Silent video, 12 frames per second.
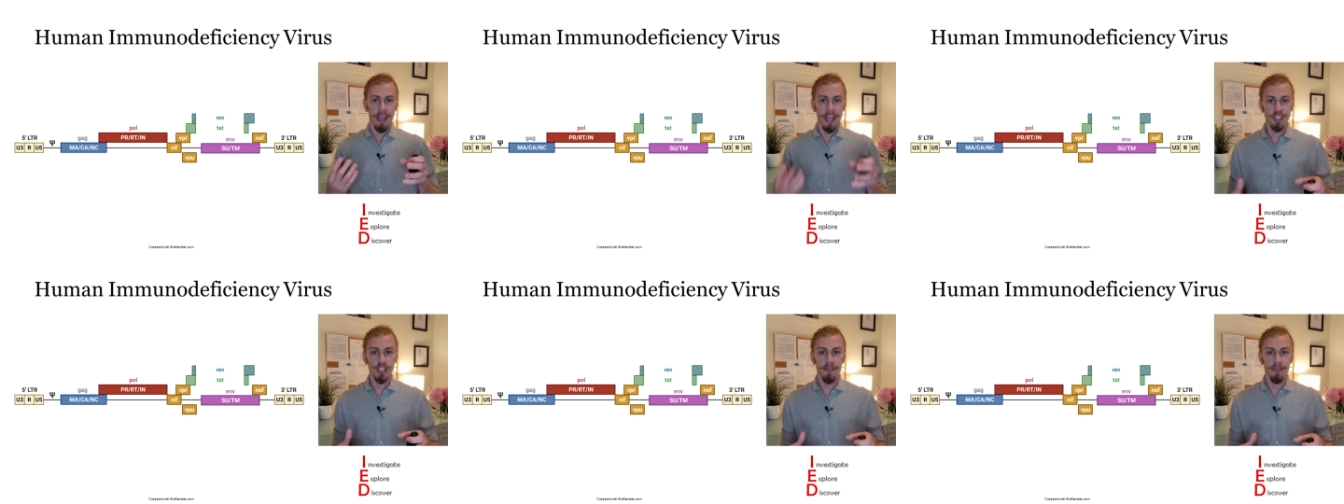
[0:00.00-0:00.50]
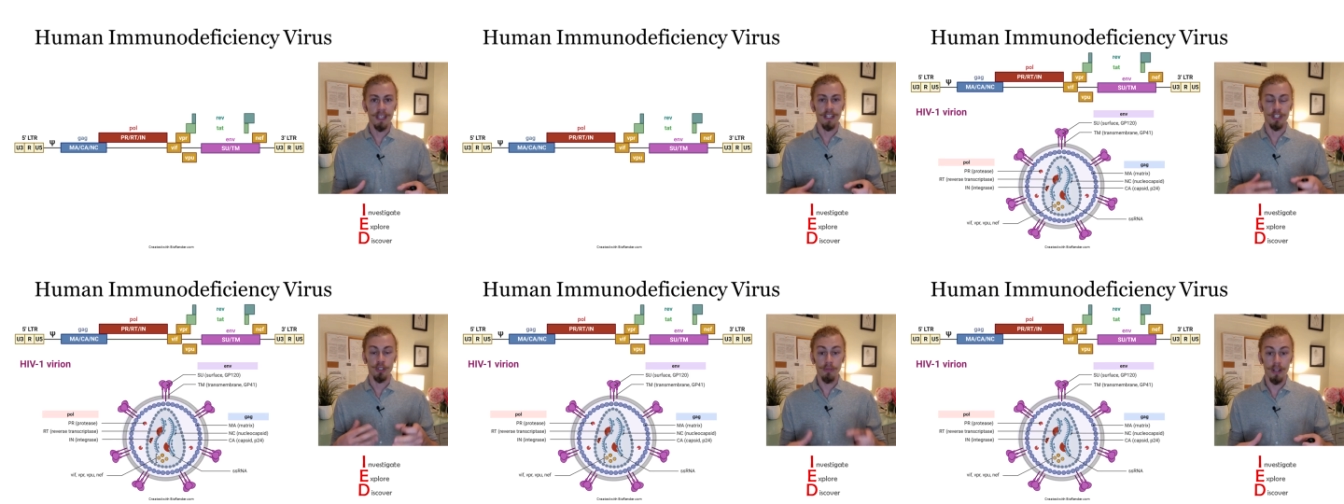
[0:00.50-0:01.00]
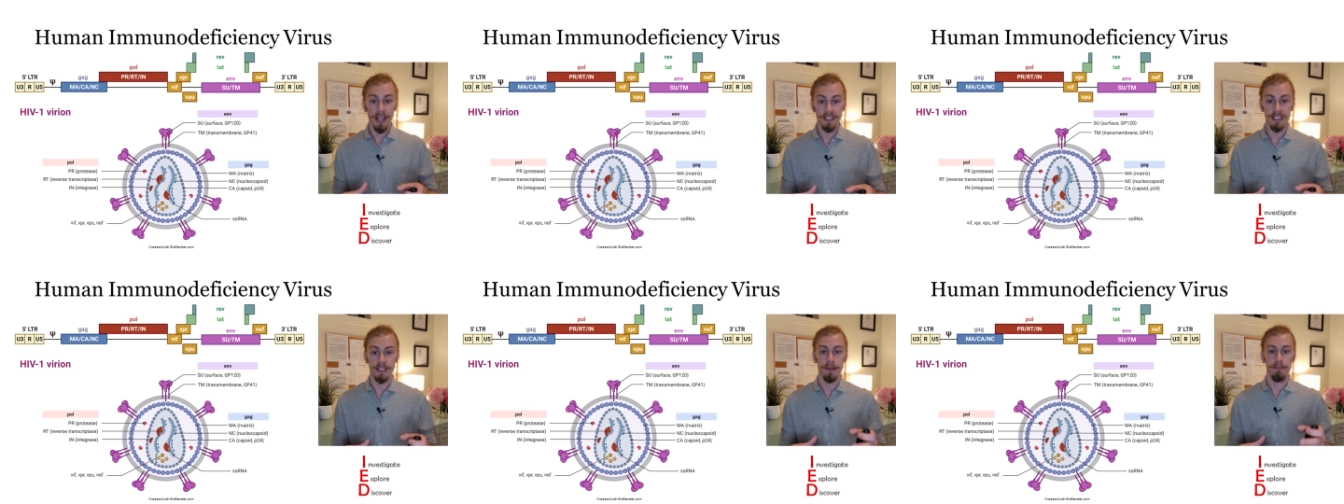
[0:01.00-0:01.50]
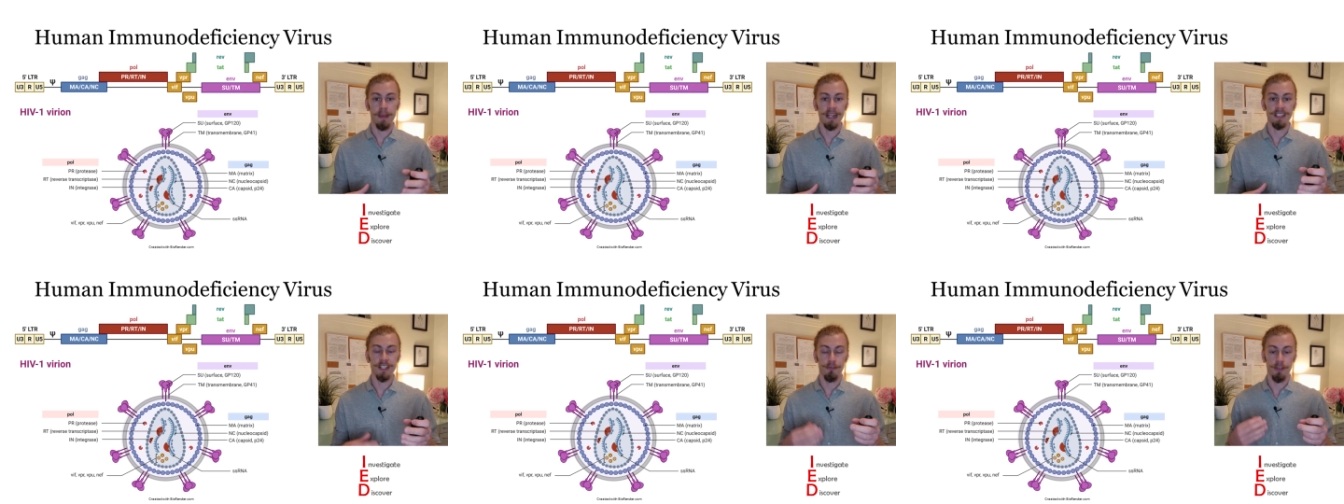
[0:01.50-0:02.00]
HIV utilizes
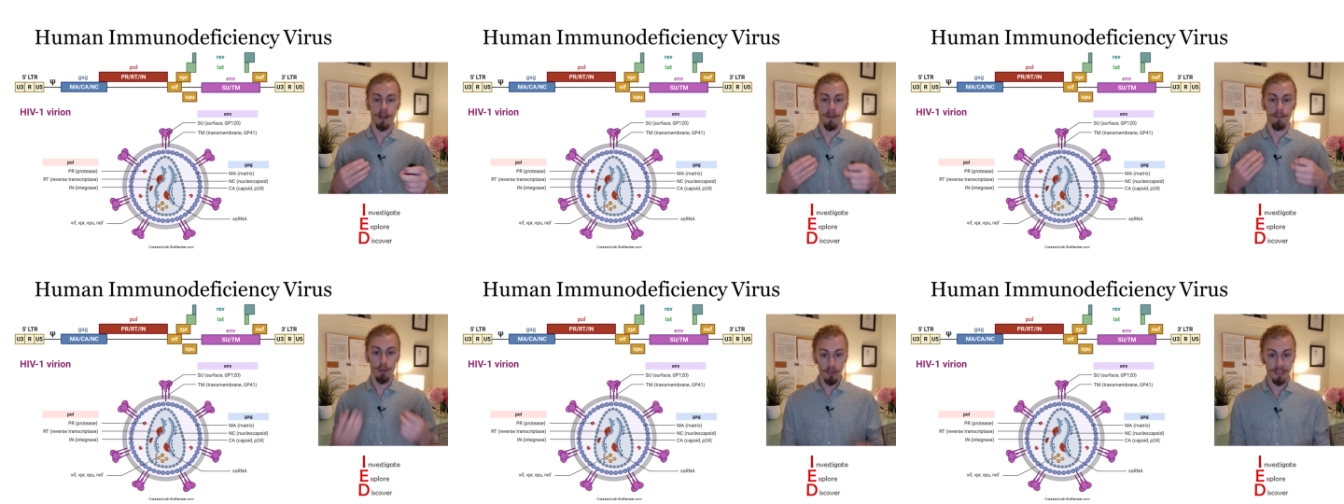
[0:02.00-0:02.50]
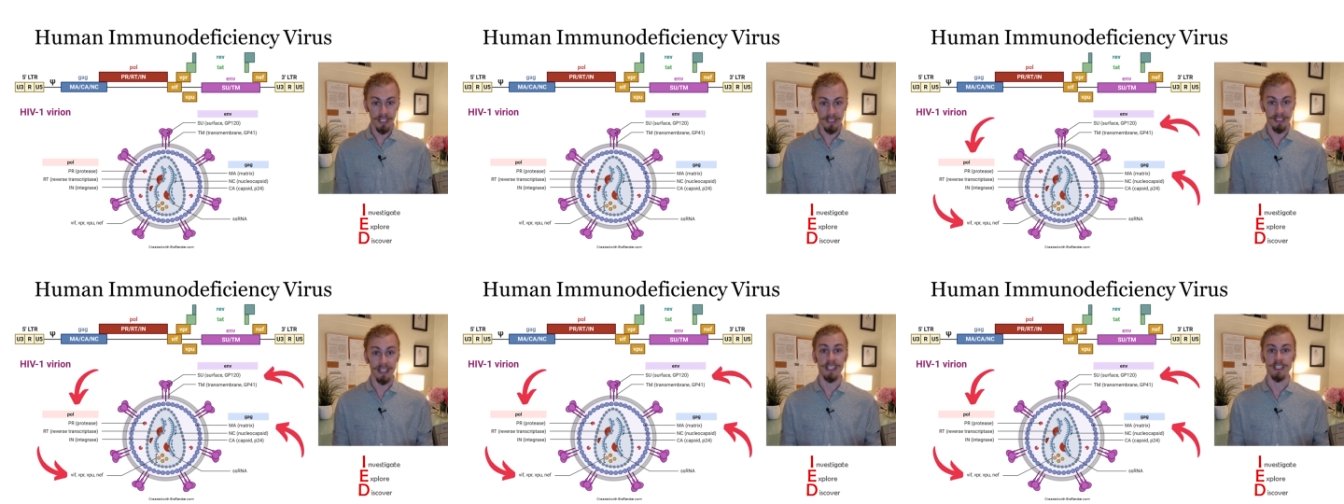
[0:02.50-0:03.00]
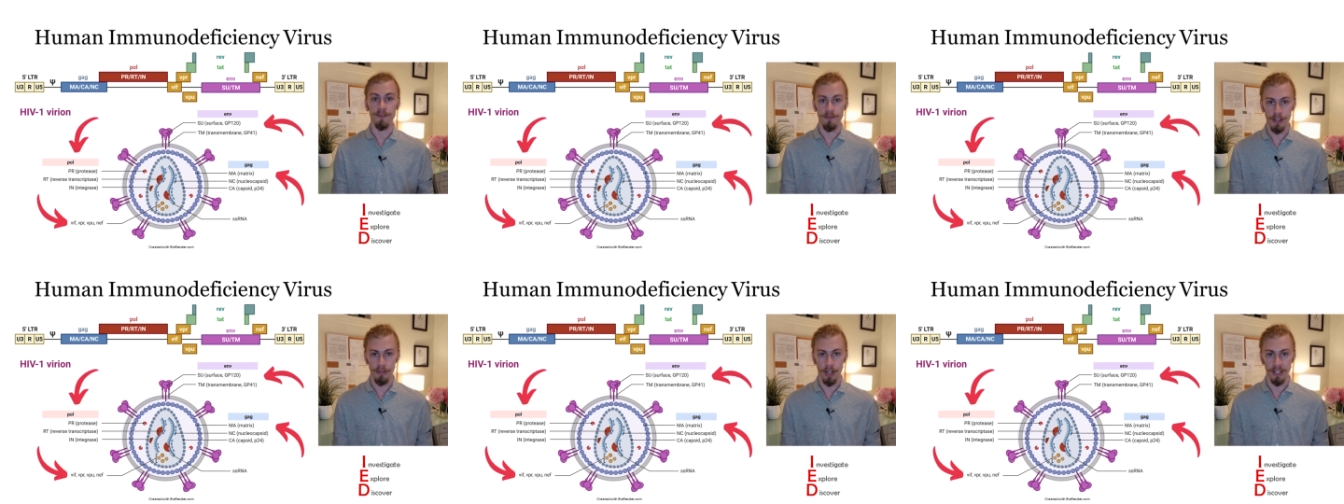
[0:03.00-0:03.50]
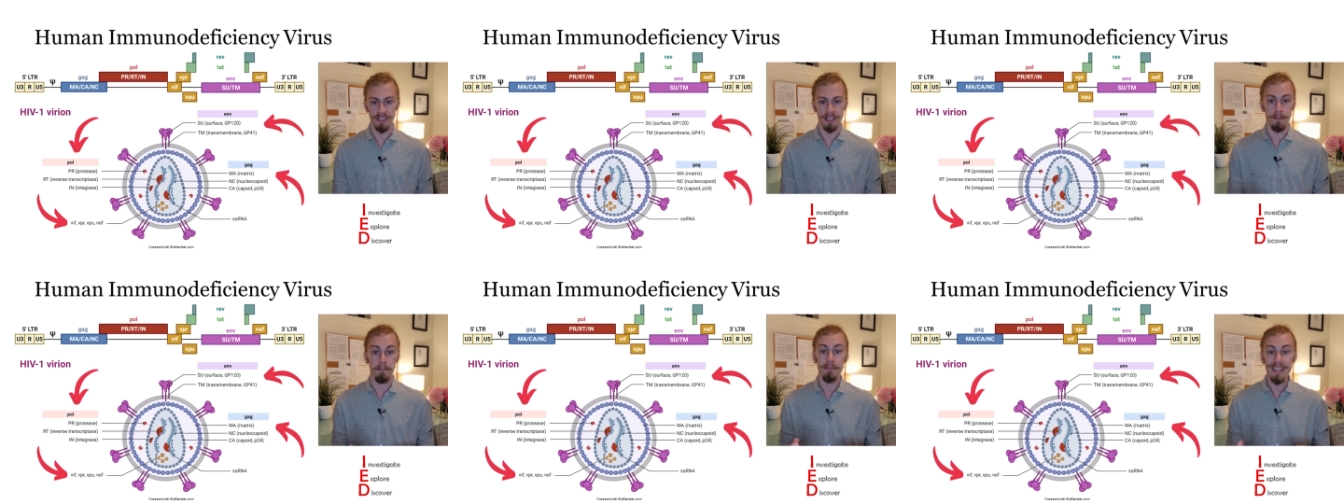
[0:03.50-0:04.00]
many different proteins in its virions
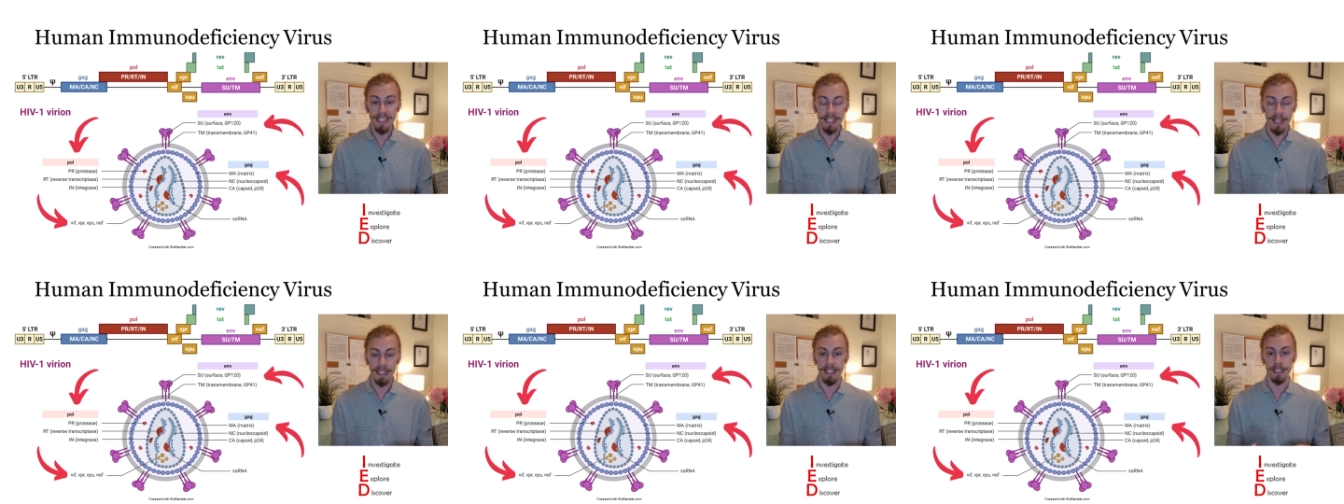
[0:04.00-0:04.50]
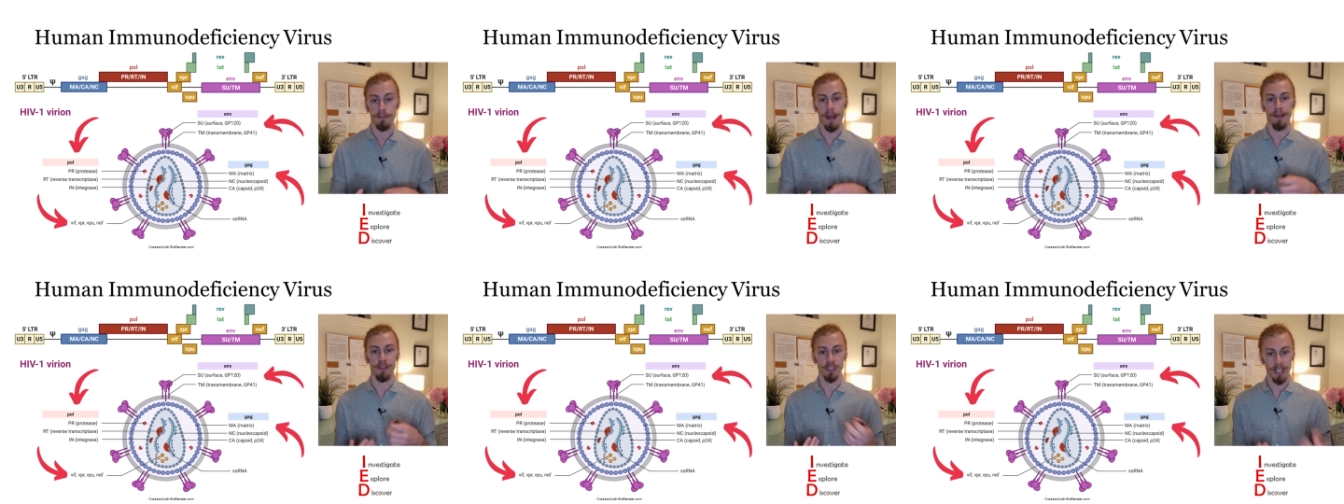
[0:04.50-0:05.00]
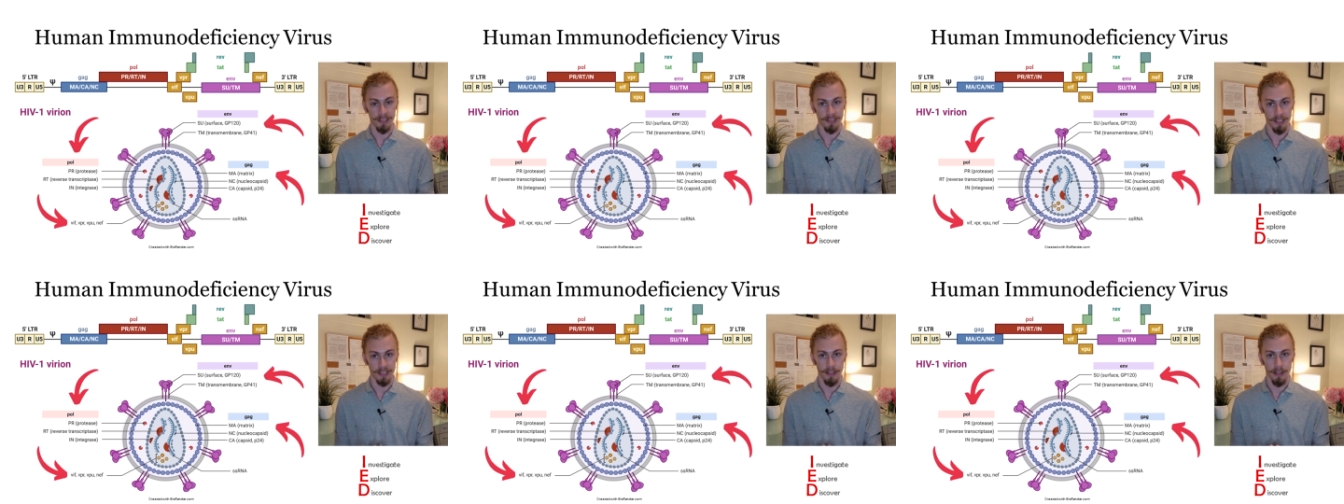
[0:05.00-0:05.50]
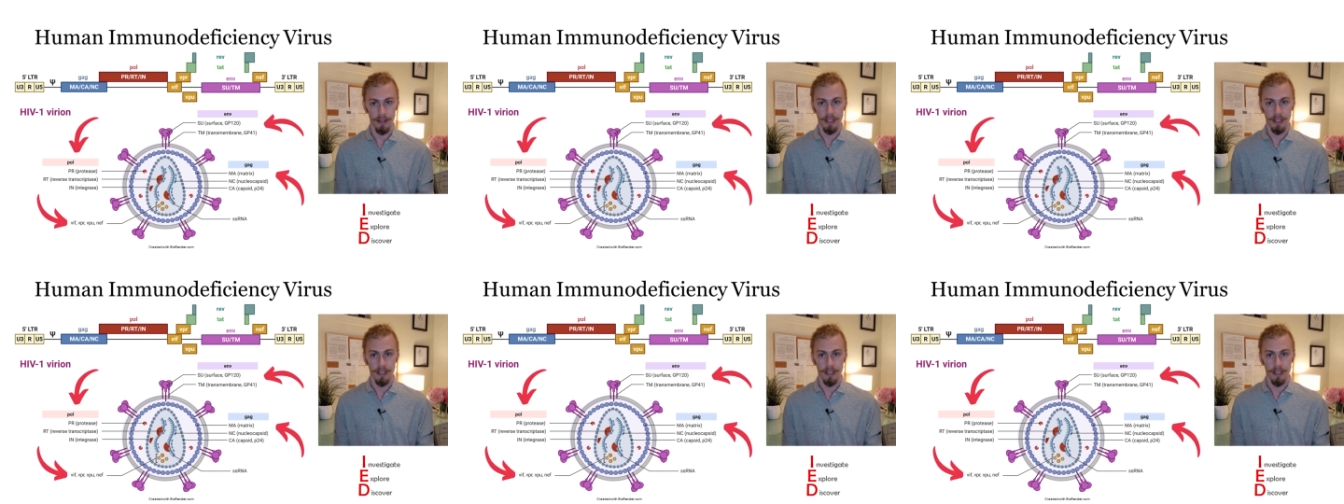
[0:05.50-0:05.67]
to mediate its pathogenesis,